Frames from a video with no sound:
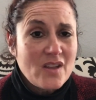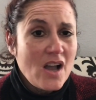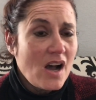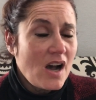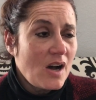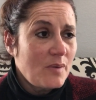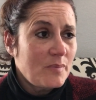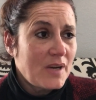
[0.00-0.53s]

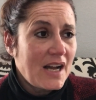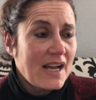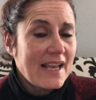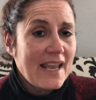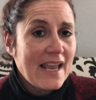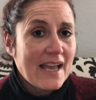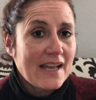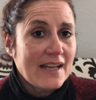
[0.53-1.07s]

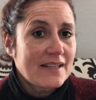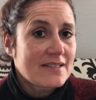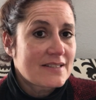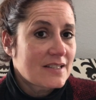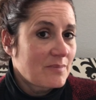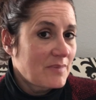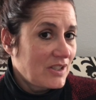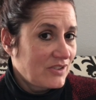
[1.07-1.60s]
I had
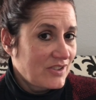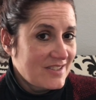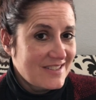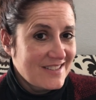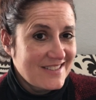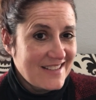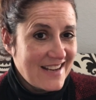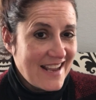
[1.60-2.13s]
some
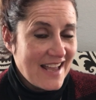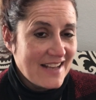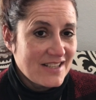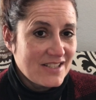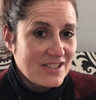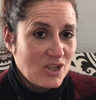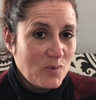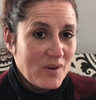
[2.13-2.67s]
illnesses that I had to
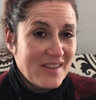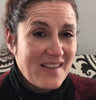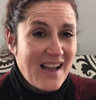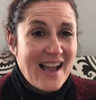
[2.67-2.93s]
deal with.